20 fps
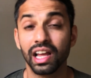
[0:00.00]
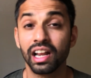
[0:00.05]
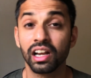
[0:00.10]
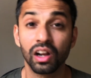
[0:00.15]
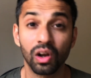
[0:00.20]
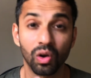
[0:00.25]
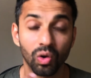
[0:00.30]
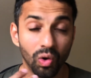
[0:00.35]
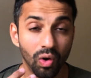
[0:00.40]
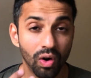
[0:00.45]
And
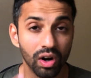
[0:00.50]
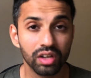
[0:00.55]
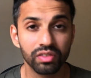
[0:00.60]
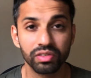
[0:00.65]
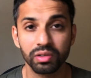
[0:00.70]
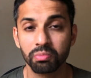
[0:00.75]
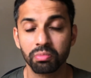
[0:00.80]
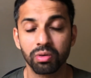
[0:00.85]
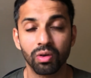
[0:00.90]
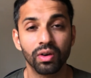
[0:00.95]
a lot of
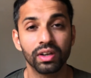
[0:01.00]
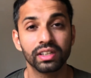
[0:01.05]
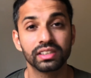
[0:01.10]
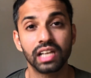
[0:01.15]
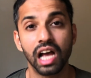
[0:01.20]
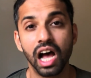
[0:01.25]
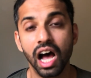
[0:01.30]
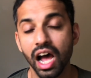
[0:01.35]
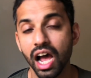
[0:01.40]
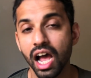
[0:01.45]
employers
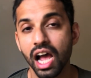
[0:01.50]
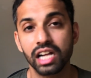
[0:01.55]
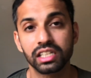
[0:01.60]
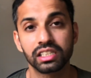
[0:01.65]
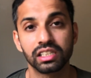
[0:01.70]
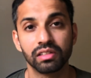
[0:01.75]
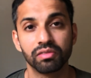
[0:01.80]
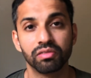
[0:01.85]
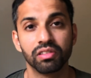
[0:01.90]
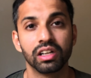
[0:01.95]
are
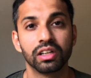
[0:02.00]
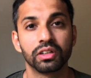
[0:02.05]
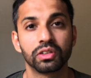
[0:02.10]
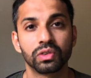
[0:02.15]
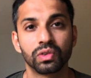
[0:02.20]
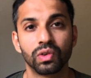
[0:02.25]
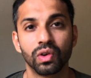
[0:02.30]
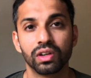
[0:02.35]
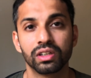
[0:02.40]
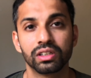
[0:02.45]
actually willing to
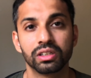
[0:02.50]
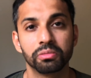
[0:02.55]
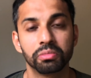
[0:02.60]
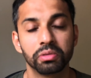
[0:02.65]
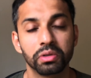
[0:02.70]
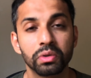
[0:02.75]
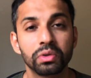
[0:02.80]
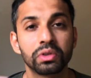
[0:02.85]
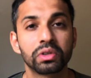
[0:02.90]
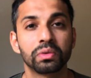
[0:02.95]

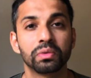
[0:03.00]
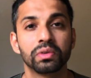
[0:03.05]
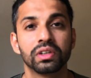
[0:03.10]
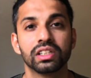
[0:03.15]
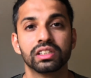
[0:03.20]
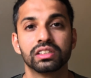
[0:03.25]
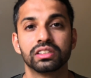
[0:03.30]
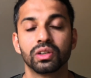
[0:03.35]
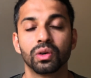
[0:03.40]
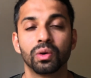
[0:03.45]
contribute
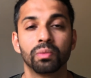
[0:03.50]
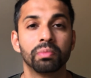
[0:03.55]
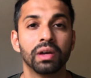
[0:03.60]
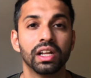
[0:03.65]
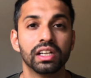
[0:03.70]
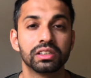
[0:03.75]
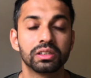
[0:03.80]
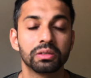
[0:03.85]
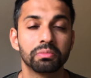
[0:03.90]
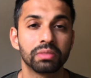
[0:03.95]
towards your
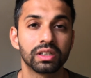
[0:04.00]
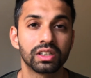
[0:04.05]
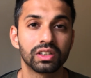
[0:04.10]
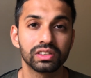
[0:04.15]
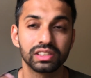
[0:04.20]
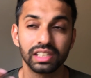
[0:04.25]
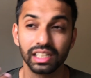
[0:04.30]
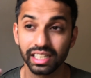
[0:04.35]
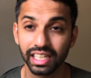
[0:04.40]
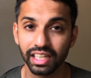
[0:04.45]
pension
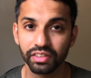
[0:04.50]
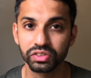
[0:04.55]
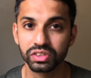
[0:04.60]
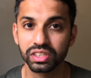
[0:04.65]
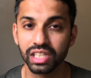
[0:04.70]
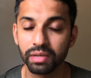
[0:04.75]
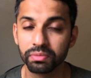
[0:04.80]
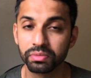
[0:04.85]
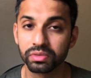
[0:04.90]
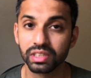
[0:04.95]
because it gives
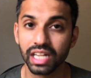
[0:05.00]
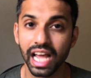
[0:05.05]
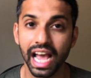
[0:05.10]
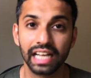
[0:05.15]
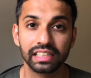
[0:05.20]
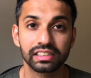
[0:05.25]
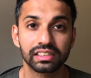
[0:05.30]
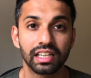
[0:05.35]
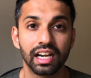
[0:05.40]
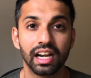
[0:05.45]
them
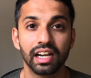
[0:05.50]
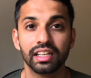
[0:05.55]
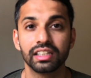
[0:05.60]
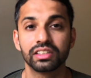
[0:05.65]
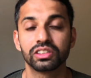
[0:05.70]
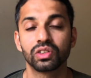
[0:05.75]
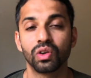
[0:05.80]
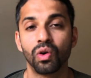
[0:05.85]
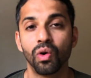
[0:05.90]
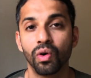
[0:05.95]
tax
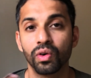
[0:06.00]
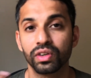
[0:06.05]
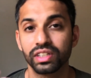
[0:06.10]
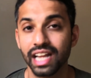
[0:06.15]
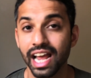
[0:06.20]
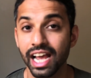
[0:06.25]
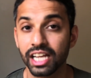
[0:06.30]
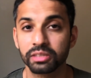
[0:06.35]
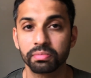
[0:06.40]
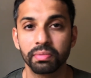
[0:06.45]
credits or
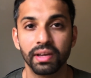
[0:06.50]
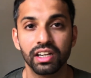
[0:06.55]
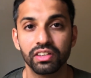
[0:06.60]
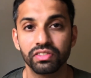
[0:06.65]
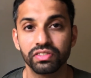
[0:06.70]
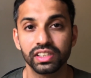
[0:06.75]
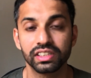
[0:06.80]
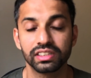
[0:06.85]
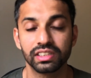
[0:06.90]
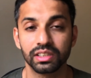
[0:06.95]
tax
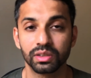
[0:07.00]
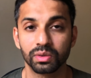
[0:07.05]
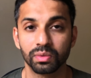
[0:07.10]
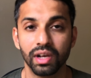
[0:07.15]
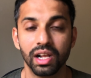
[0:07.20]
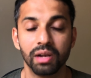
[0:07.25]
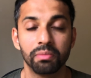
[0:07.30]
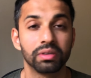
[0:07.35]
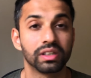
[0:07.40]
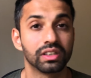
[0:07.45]
benefits as
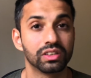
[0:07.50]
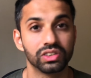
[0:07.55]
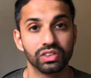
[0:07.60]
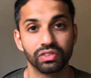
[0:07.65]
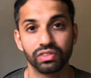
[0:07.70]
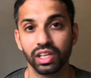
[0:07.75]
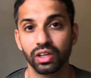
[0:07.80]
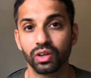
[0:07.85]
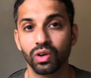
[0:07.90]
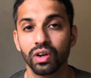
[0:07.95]
well, because
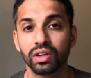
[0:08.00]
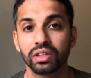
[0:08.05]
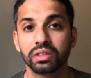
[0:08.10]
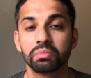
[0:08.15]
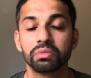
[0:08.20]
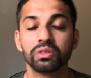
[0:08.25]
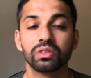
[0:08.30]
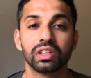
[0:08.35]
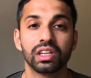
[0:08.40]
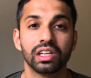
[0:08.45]
if they
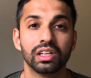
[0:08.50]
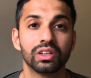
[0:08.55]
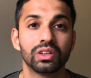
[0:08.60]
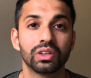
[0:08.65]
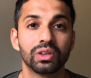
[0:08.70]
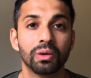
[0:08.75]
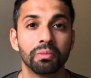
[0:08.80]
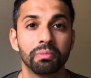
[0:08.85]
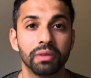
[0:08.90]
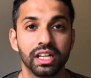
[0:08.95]
contribute into
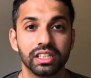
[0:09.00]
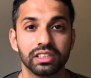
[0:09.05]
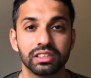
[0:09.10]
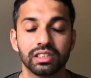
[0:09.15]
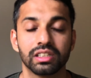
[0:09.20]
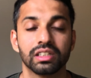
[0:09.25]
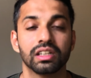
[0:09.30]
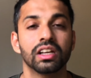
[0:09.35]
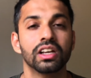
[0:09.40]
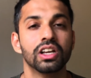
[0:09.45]
your
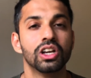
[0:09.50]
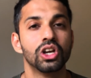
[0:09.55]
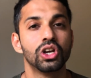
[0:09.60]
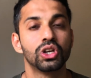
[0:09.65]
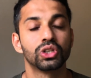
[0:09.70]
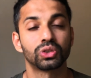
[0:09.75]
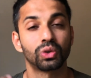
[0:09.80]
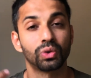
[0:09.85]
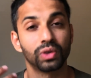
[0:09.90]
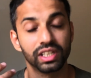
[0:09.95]
pension.
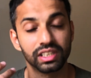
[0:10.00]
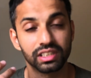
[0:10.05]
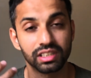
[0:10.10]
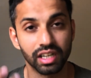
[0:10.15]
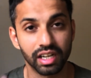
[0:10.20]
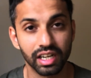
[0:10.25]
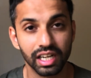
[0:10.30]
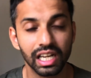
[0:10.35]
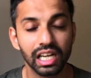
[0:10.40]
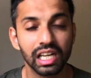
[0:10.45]
So it's
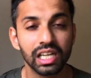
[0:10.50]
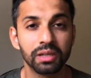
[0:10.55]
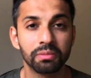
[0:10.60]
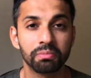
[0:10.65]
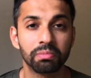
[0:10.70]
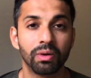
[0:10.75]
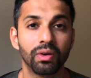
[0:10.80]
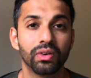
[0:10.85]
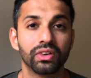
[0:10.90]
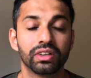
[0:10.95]
really
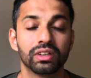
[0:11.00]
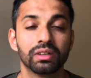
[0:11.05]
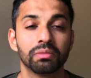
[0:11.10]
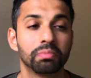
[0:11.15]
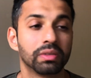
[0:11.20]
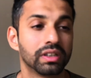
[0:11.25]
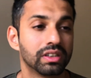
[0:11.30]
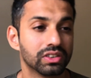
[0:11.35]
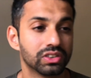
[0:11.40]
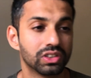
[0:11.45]
important,
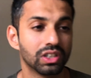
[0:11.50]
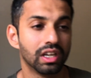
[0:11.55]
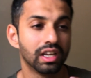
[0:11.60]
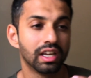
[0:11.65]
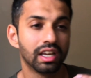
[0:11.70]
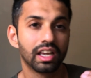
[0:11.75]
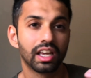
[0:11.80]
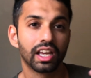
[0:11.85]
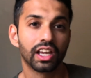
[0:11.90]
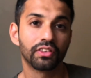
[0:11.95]
because
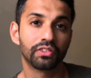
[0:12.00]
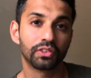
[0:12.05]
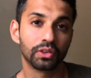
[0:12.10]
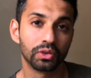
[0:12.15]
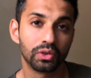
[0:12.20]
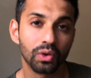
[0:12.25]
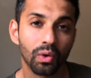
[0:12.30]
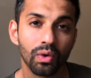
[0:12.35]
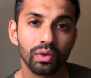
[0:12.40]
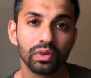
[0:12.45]
if you
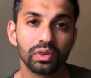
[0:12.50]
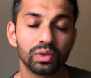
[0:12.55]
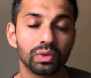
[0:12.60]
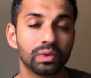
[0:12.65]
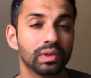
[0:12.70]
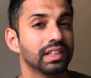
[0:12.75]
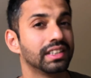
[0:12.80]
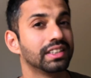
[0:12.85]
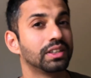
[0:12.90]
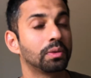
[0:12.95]
don't
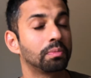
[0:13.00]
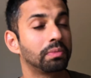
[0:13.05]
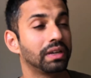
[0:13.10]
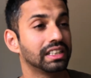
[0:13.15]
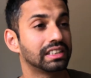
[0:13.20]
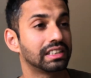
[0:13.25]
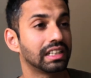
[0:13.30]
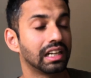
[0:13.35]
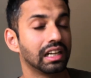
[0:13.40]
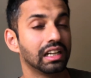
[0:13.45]
do it, you're
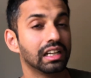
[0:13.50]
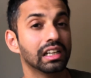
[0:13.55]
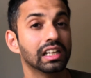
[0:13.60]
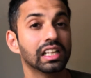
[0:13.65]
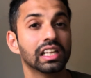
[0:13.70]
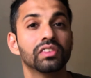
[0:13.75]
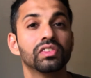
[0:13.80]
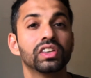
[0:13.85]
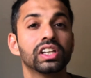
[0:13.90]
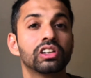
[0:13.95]
basically
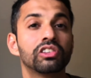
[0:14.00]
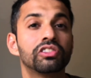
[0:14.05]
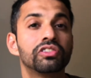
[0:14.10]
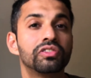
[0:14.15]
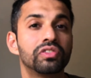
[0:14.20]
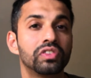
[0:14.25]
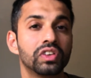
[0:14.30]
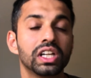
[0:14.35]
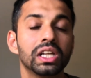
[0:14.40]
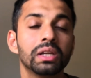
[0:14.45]
leaving
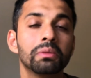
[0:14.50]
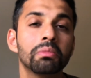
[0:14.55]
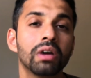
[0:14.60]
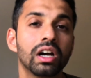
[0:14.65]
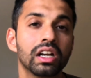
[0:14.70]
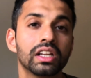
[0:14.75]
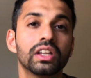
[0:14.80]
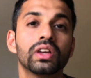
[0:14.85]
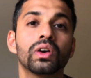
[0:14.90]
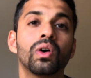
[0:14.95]
free
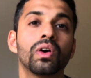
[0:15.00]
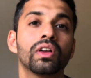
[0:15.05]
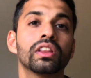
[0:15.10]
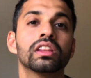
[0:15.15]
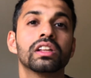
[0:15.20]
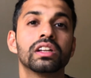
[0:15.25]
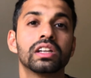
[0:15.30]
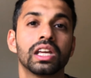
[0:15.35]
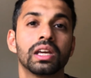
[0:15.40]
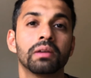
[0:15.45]
money on
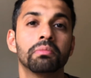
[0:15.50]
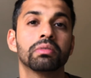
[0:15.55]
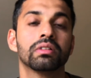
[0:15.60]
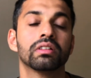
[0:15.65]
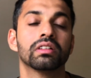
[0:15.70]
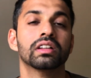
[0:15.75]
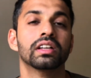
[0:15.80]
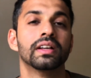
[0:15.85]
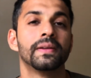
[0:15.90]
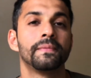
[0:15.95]
the
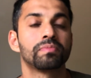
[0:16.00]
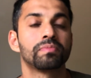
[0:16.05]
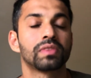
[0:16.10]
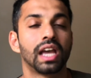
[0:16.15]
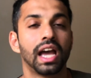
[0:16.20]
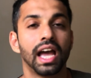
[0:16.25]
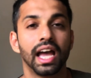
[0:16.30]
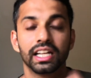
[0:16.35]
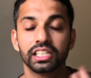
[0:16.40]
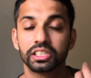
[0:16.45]
table.
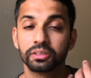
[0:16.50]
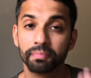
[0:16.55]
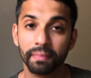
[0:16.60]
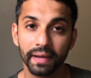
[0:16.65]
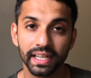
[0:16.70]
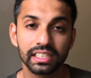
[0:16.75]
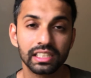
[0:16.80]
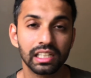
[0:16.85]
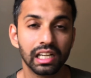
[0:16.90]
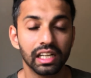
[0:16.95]
And
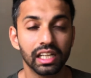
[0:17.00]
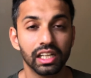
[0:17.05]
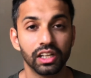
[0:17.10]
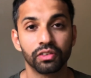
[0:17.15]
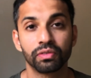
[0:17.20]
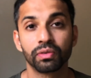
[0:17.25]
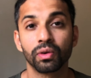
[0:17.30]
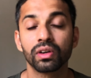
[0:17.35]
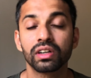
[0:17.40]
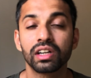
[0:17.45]
especially
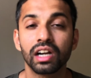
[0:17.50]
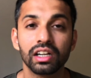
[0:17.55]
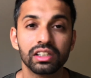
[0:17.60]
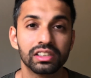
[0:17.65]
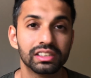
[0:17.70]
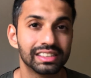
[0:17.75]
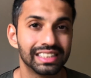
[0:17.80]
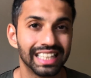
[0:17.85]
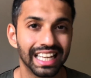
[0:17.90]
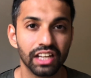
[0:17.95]
if you're trying to
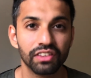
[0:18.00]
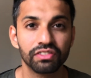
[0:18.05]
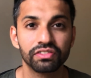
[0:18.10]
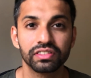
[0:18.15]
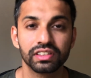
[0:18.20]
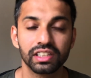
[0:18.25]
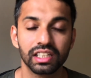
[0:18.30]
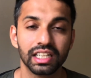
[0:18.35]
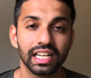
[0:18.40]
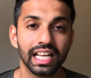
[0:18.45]
save
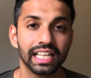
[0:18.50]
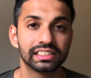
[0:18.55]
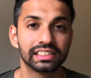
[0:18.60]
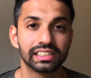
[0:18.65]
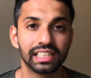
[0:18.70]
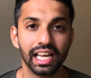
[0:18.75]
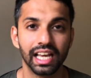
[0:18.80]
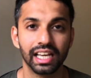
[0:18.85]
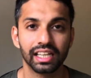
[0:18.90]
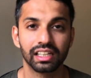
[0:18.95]
for the
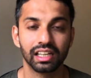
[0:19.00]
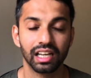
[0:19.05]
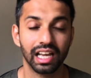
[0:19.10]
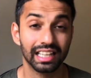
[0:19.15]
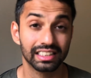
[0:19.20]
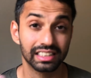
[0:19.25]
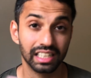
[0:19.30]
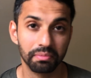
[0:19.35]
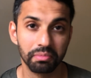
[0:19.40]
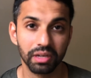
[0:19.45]
nest egg,
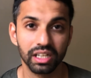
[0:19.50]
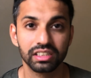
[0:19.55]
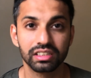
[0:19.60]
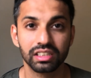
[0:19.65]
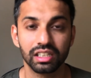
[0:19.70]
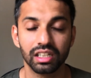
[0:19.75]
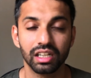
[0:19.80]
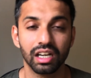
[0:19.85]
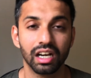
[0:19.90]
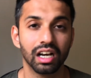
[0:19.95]
as I
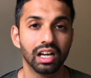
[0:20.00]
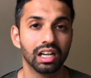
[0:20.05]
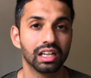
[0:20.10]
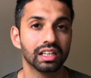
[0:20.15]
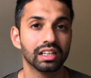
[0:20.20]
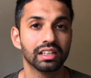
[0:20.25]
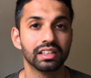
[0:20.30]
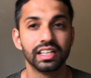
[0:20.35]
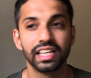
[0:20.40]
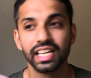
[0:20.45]
mentioned
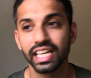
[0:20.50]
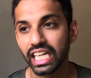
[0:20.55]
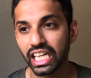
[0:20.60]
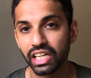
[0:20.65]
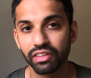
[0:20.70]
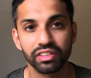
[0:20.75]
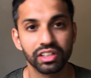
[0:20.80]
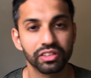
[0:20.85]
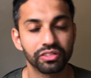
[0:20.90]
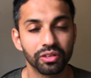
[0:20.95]
earlier,
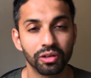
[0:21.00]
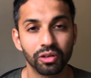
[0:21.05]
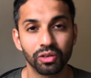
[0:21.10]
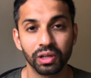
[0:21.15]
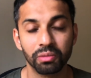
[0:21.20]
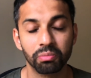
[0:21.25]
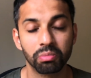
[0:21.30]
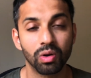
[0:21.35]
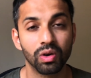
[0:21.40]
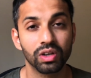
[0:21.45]
even if your
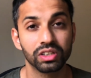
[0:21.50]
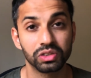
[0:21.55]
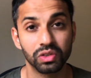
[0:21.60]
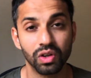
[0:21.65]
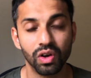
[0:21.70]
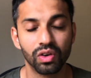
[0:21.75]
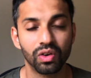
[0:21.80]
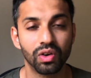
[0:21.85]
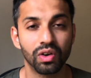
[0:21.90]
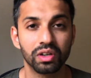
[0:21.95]
employer is
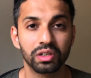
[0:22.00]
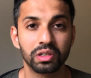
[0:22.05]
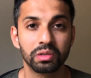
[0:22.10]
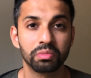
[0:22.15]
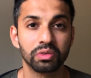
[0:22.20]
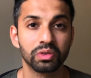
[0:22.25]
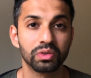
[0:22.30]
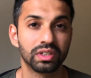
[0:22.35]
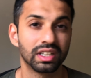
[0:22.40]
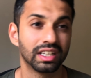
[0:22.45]
not
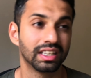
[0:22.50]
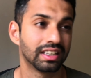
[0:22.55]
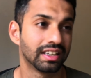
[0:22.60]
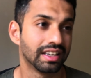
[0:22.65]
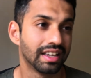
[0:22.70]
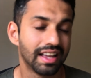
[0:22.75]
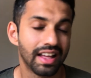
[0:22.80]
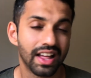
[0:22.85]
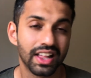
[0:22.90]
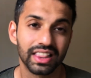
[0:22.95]
contributing,
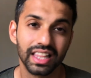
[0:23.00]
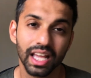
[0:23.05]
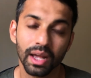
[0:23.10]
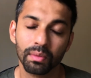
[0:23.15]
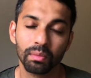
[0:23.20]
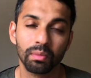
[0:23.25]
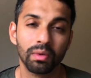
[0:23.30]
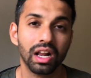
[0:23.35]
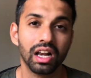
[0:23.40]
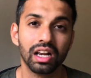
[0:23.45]

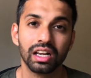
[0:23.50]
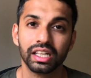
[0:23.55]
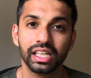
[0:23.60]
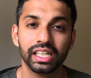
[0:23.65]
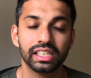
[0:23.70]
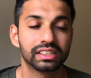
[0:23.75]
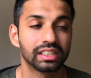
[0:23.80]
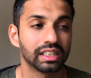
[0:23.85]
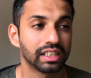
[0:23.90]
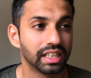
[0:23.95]
then well,
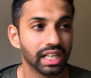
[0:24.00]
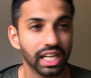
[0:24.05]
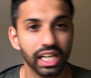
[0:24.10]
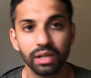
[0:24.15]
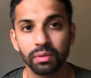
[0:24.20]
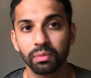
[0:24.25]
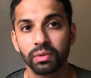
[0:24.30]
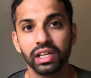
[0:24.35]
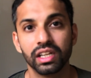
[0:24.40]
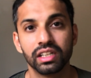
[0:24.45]
it's a
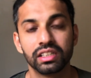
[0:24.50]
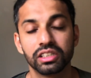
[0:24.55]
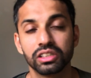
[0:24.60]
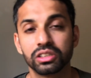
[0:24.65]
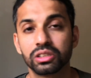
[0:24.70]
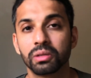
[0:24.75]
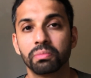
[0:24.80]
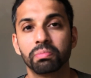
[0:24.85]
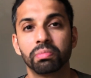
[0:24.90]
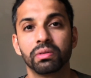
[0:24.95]
great way
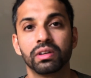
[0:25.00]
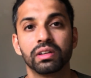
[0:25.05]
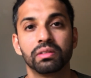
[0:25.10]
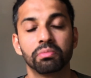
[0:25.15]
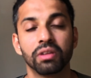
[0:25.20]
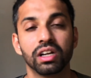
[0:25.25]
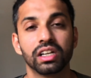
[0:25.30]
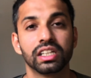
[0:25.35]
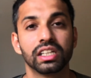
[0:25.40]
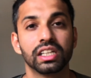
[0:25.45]
just to put
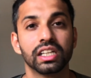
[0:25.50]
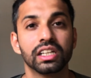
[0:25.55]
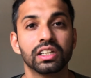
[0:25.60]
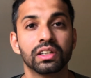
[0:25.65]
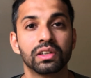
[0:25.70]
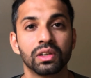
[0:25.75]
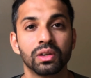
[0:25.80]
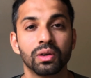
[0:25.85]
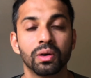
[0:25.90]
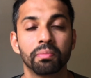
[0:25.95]
money
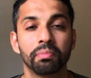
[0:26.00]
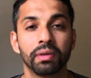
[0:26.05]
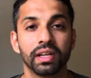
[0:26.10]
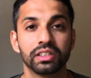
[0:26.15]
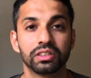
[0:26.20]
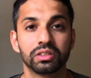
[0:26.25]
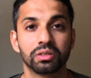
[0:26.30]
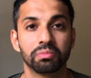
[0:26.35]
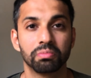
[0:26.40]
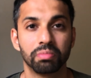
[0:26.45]
into your
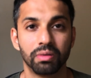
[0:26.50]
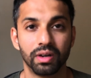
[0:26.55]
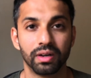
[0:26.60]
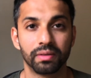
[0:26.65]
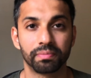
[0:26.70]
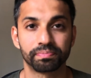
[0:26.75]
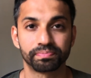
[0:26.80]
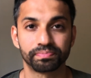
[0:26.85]
pension pot.